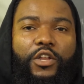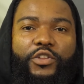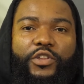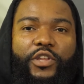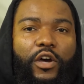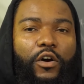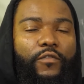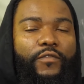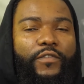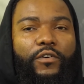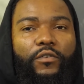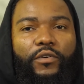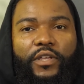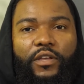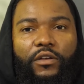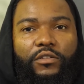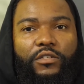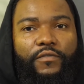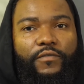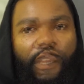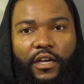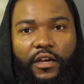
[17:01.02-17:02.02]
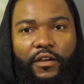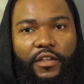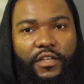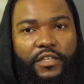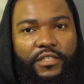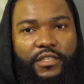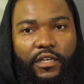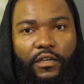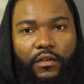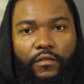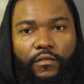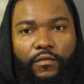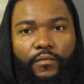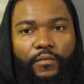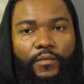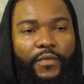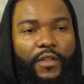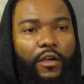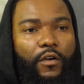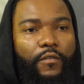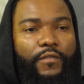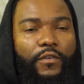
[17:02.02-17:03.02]
Don't feel guilty to care of yourself.
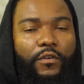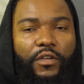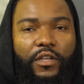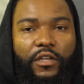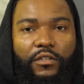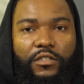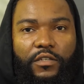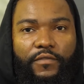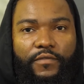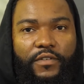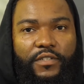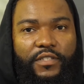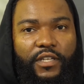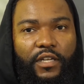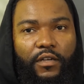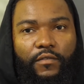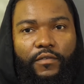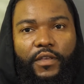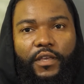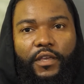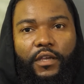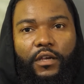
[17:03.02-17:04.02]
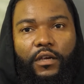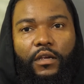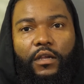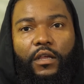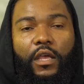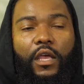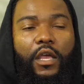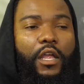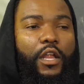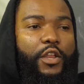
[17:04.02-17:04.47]
Don't feel guilty for self-care.